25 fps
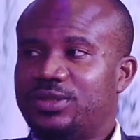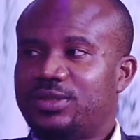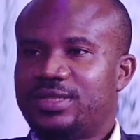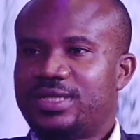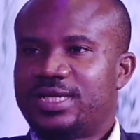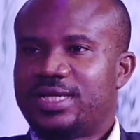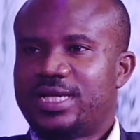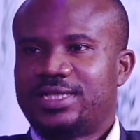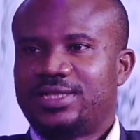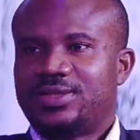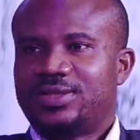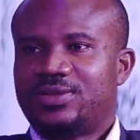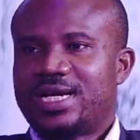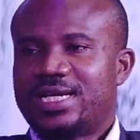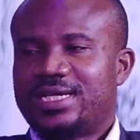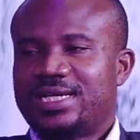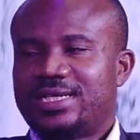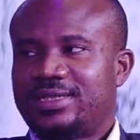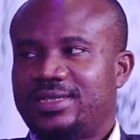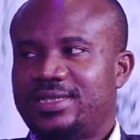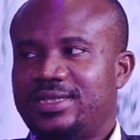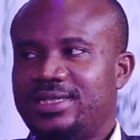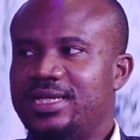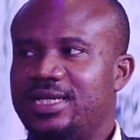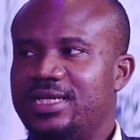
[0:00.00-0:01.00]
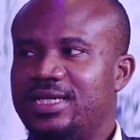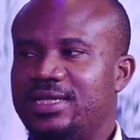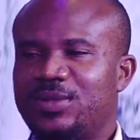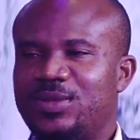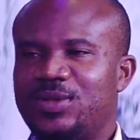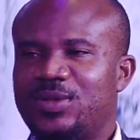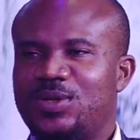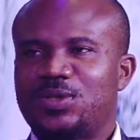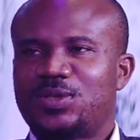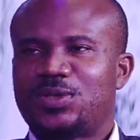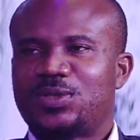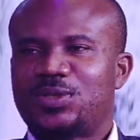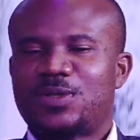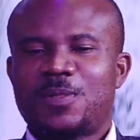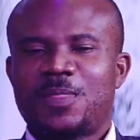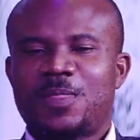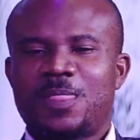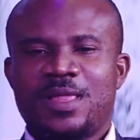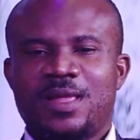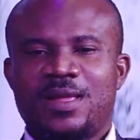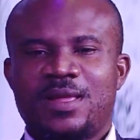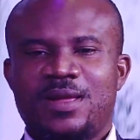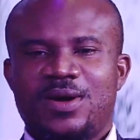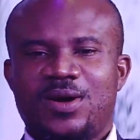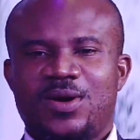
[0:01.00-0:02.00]
That's why I say it, because
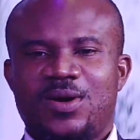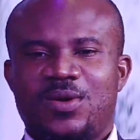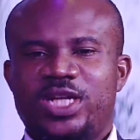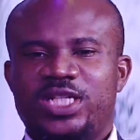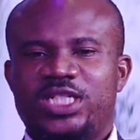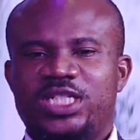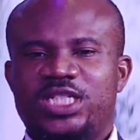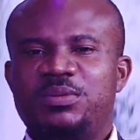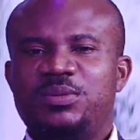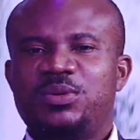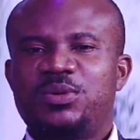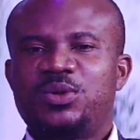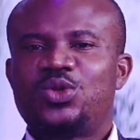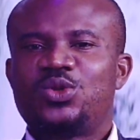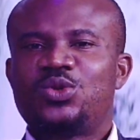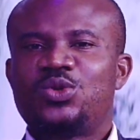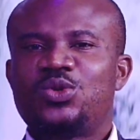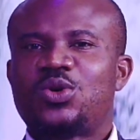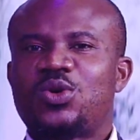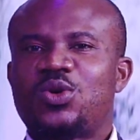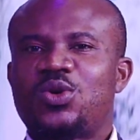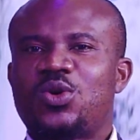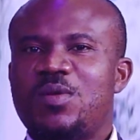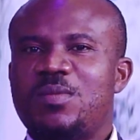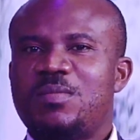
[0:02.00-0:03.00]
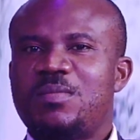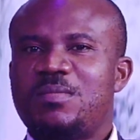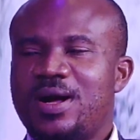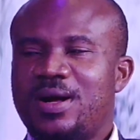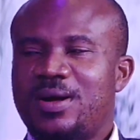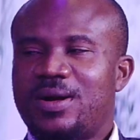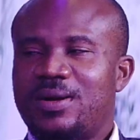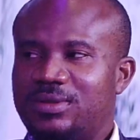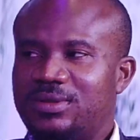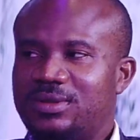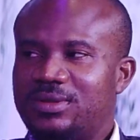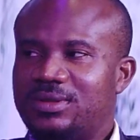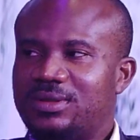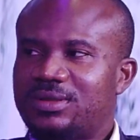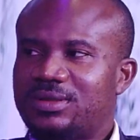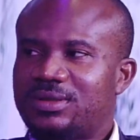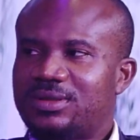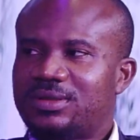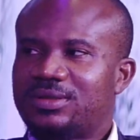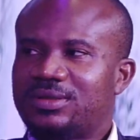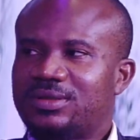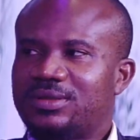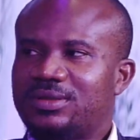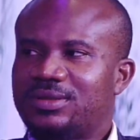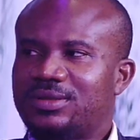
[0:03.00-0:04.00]
when you say people shouldn't come out,
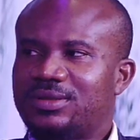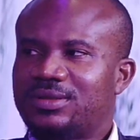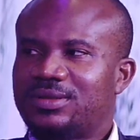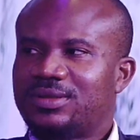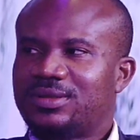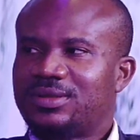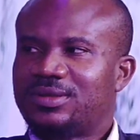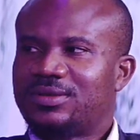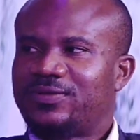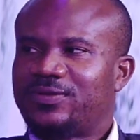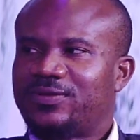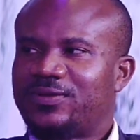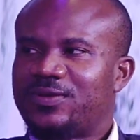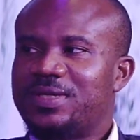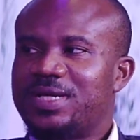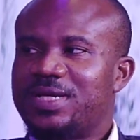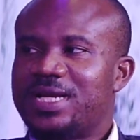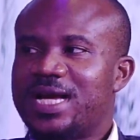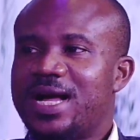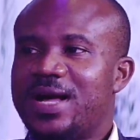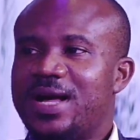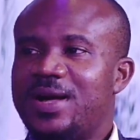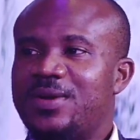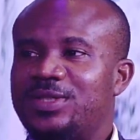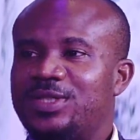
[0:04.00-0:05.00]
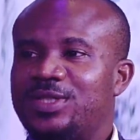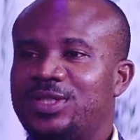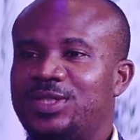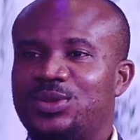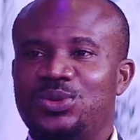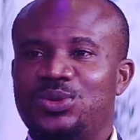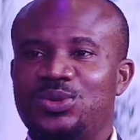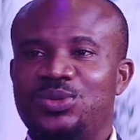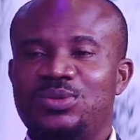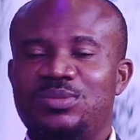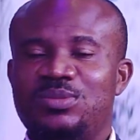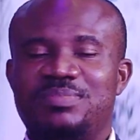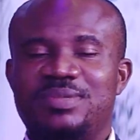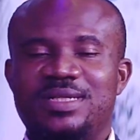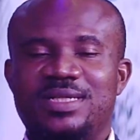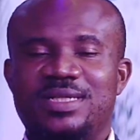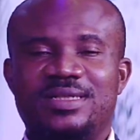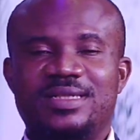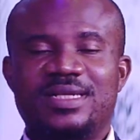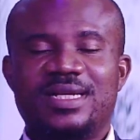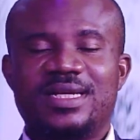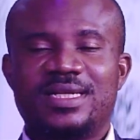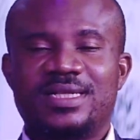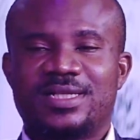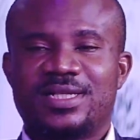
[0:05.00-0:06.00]
from their houses to do
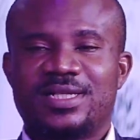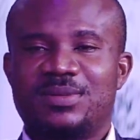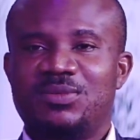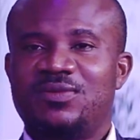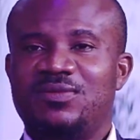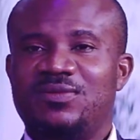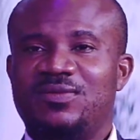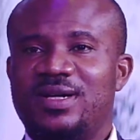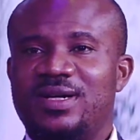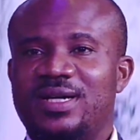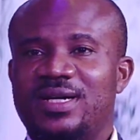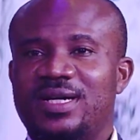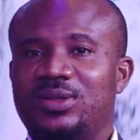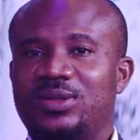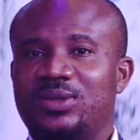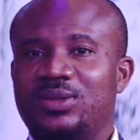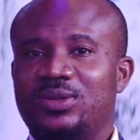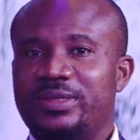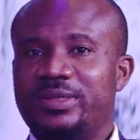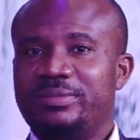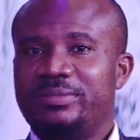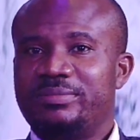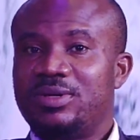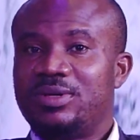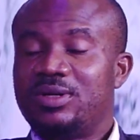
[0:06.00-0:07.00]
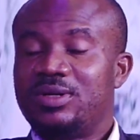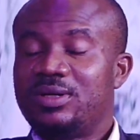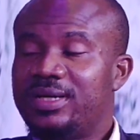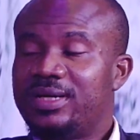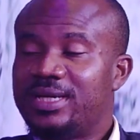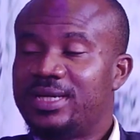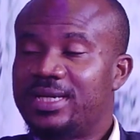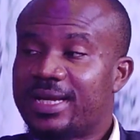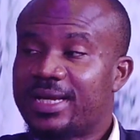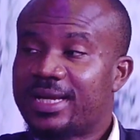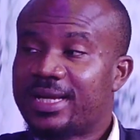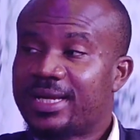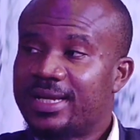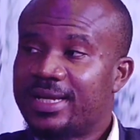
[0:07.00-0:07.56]
business and move around on a Monday.